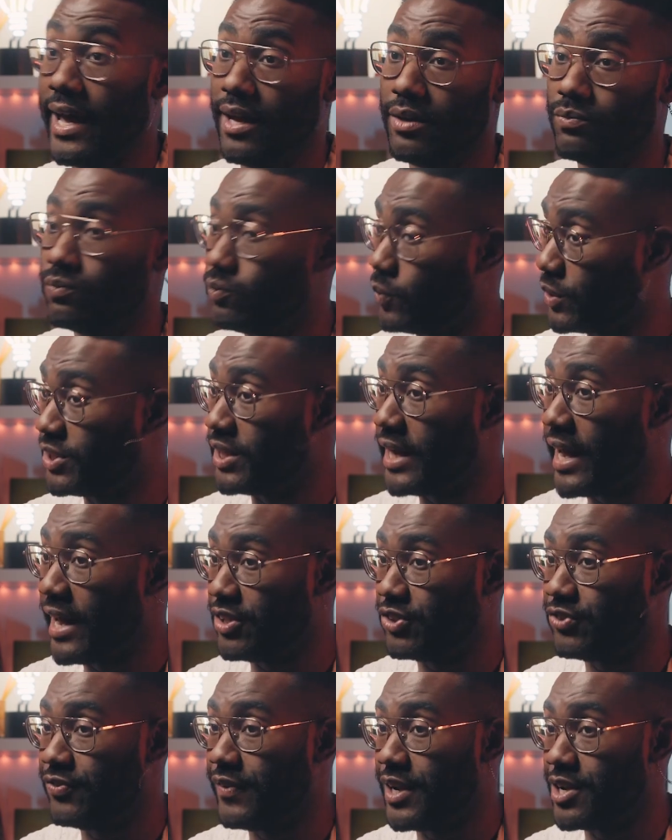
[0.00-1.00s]
And once an ad
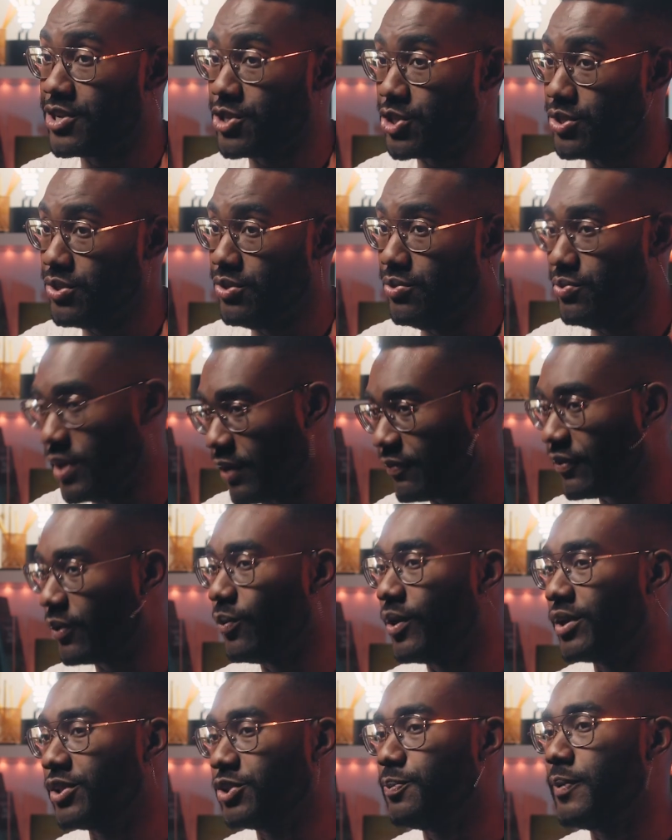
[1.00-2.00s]
is finished, you
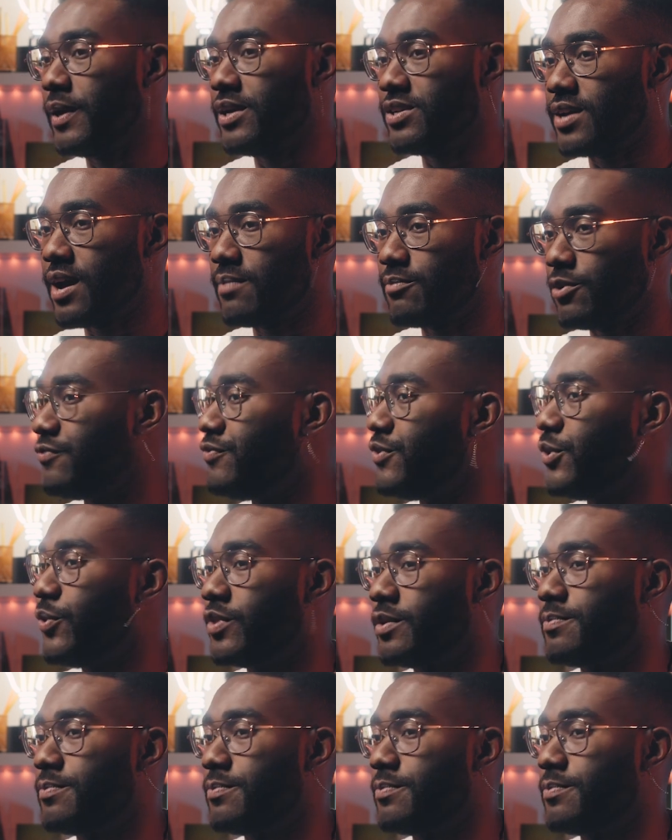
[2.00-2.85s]
definitely want to spend time reviewing